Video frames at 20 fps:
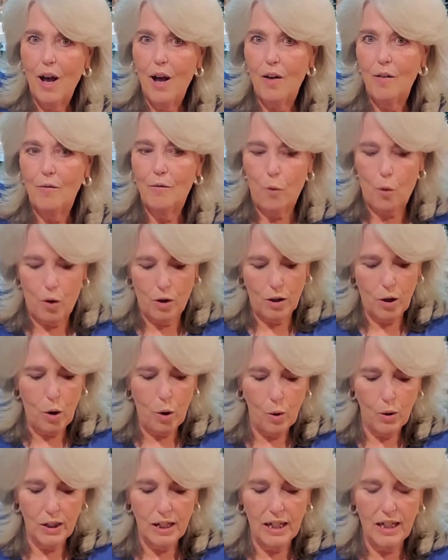for
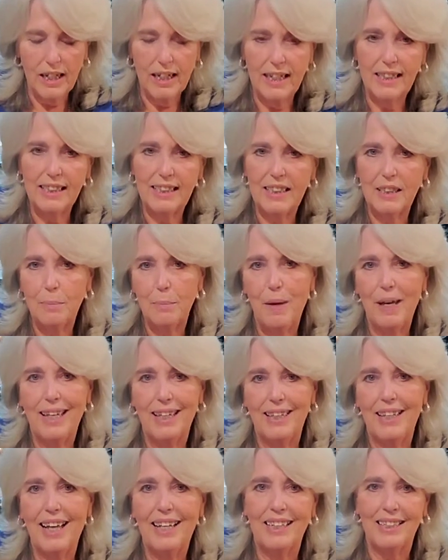cold cuts to
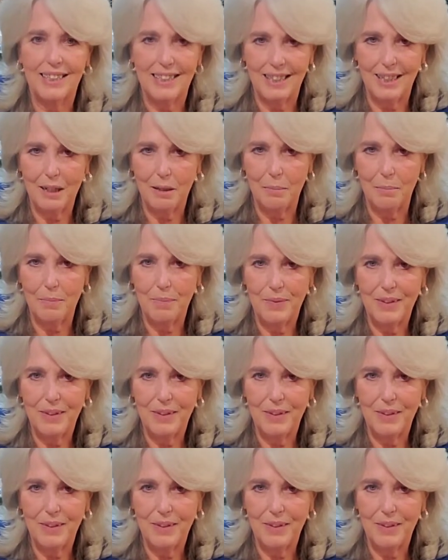make like a sub.